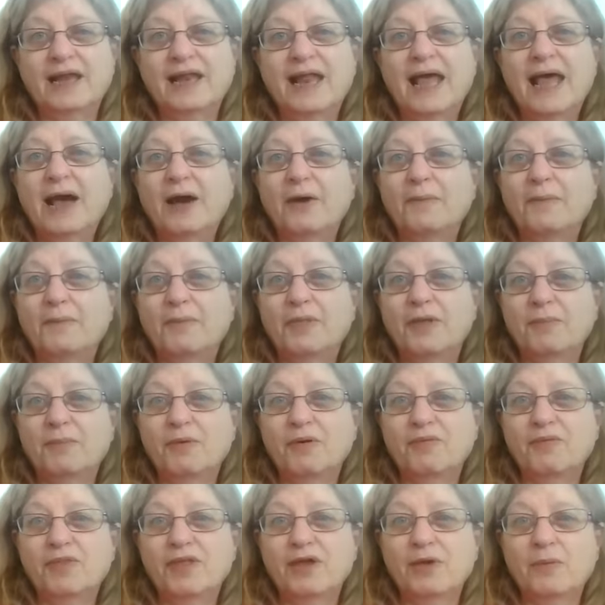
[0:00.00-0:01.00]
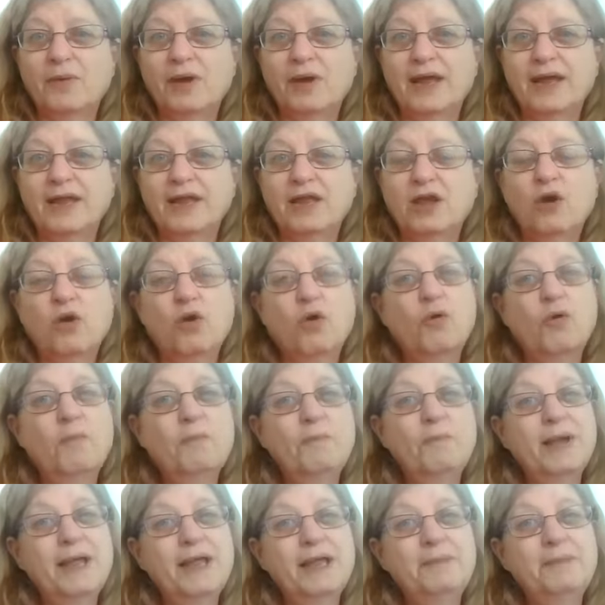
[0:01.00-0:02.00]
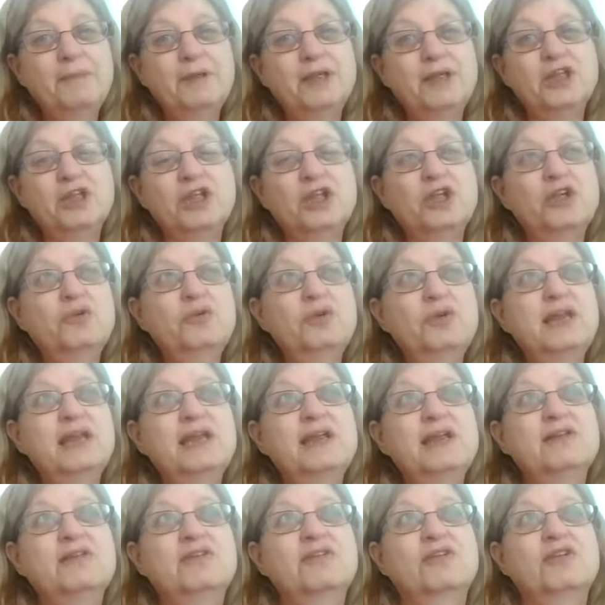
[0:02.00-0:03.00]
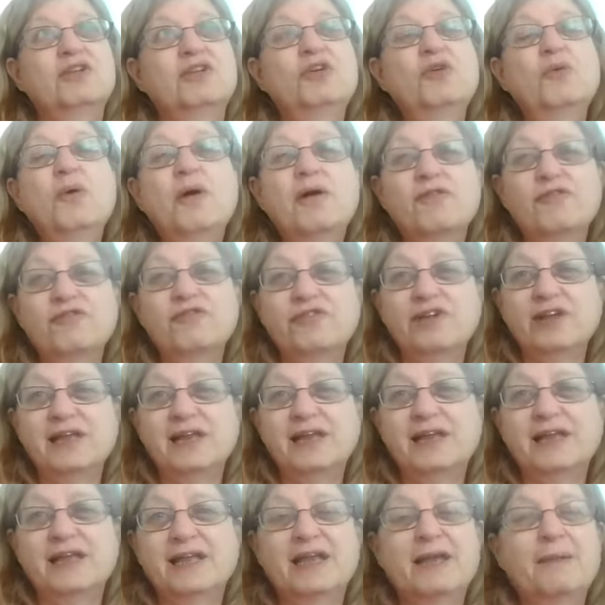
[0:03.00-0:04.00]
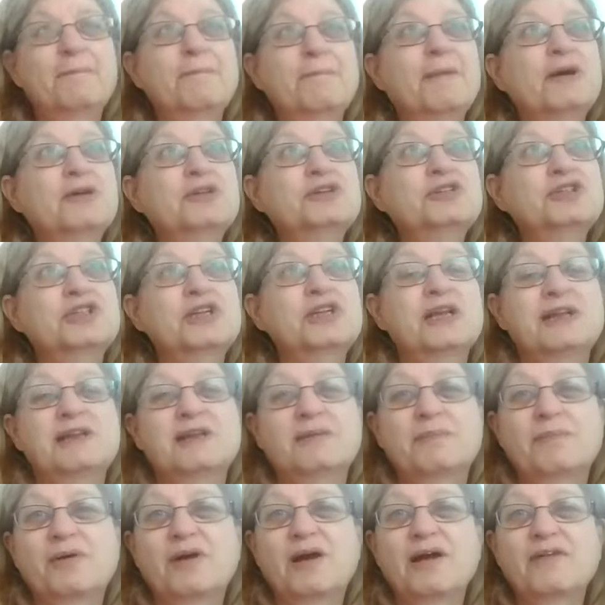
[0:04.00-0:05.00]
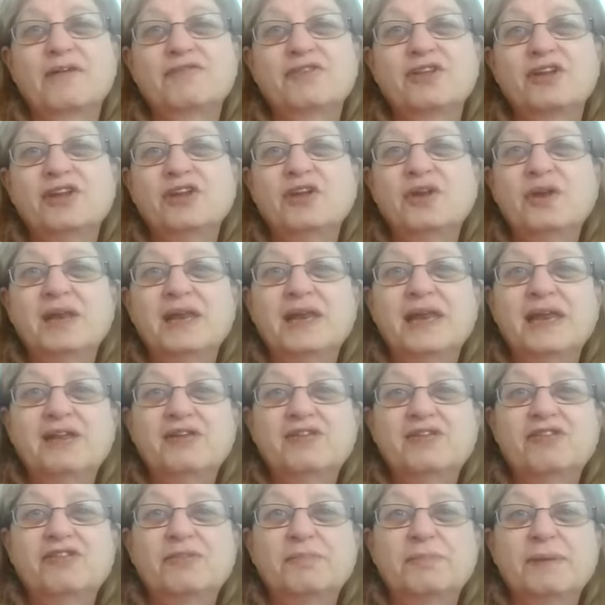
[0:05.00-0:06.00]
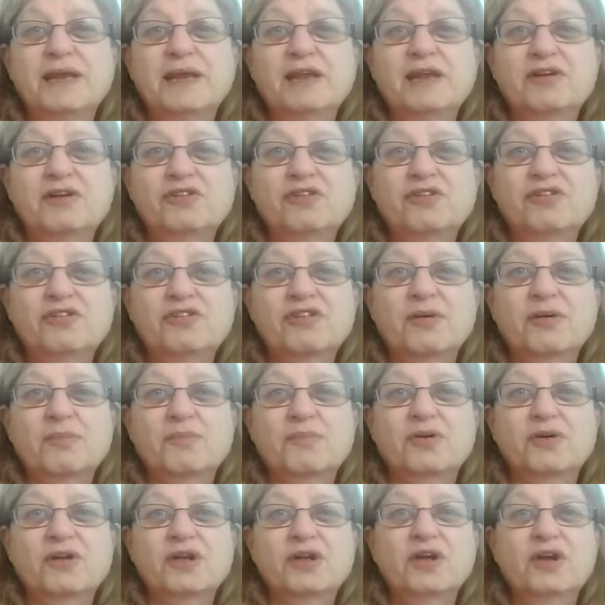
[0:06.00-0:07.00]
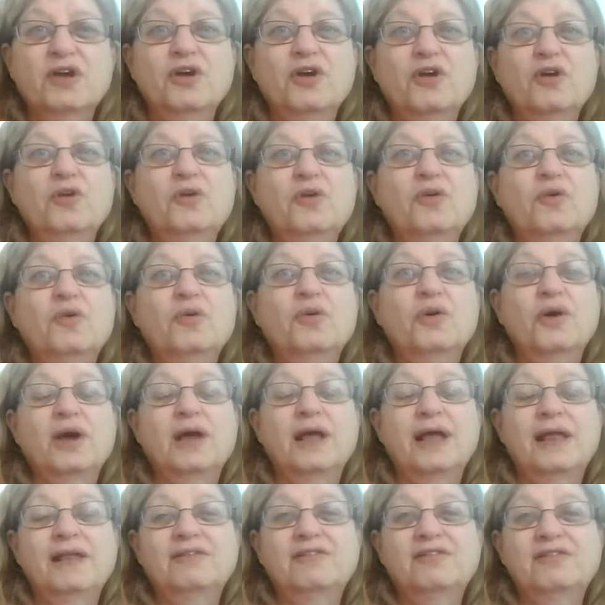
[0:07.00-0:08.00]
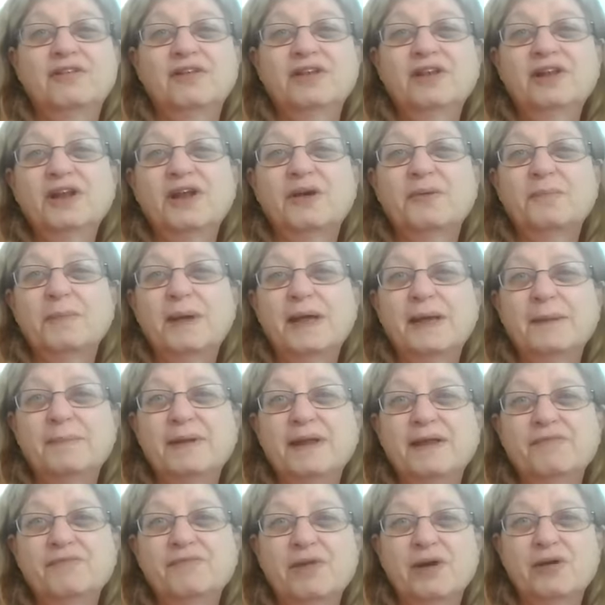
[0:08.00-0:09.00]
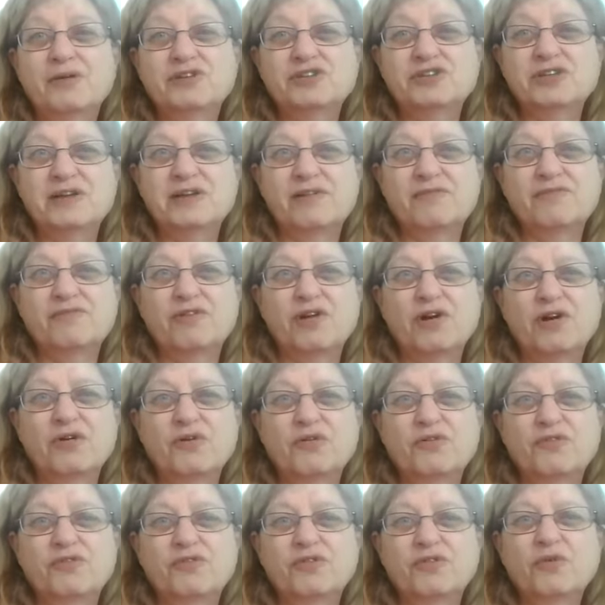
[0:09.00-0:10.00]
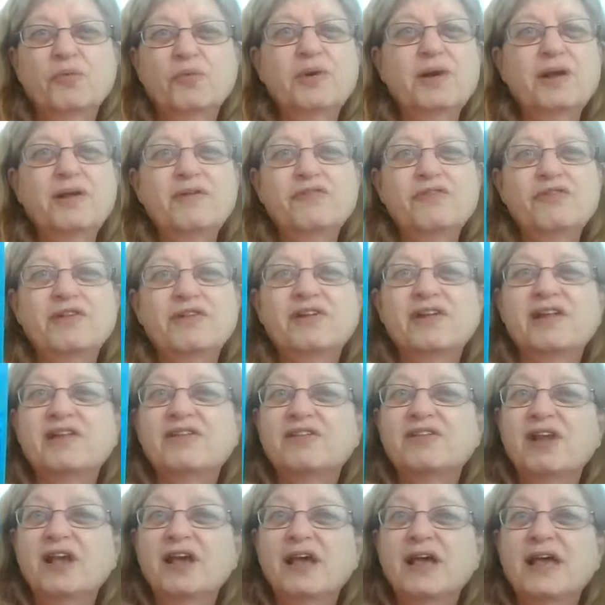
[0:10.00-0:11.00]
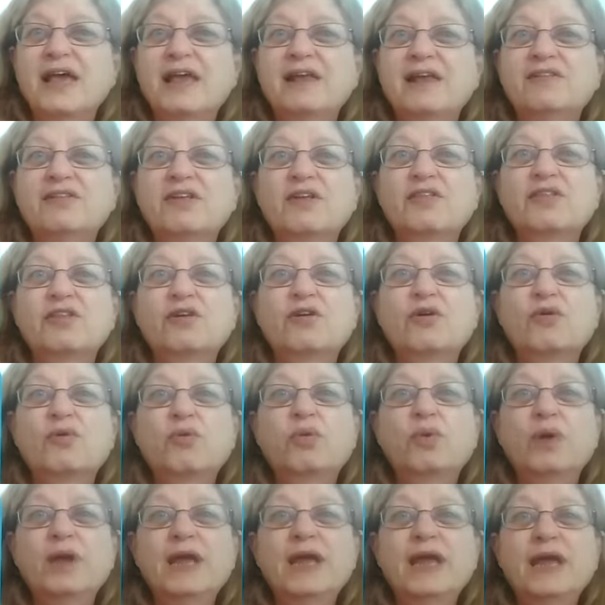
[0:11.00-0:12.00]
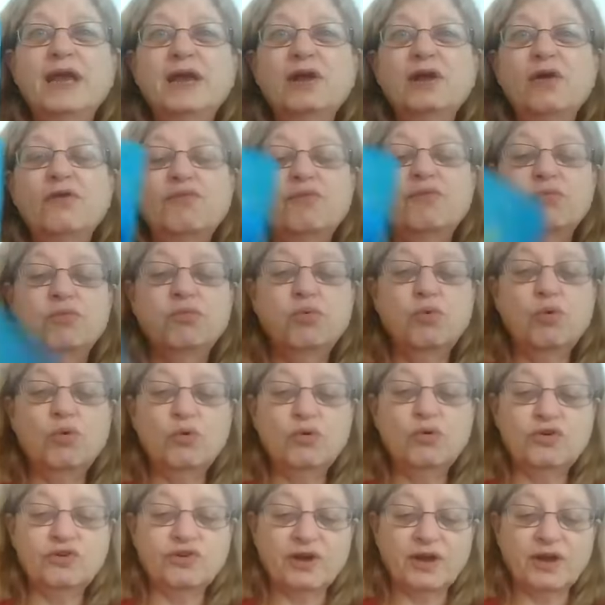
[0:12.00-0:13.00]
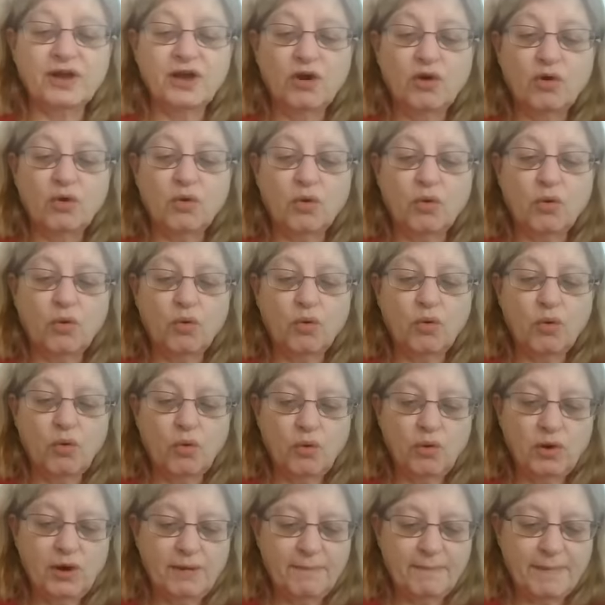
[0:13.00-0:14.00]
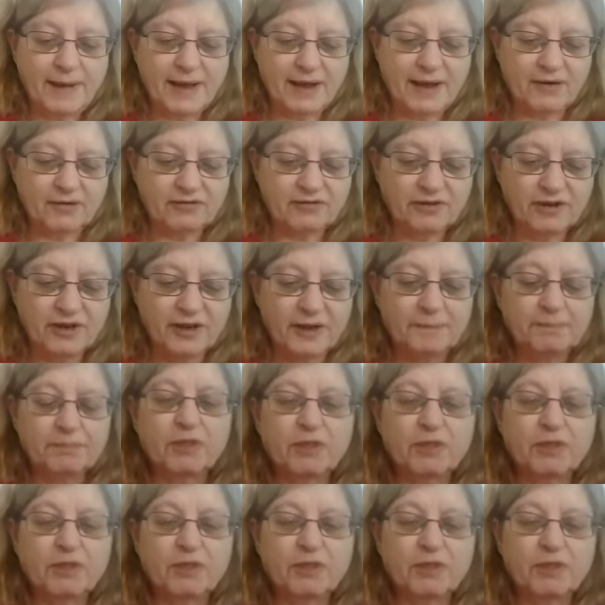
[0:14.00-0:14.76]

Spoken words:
and help them on their way. Or maybe you are feeling emotionally deprived and you need to speak to someone who is, you know, maybe emotionally involved or whatever it is. It's the Queen of Water, all about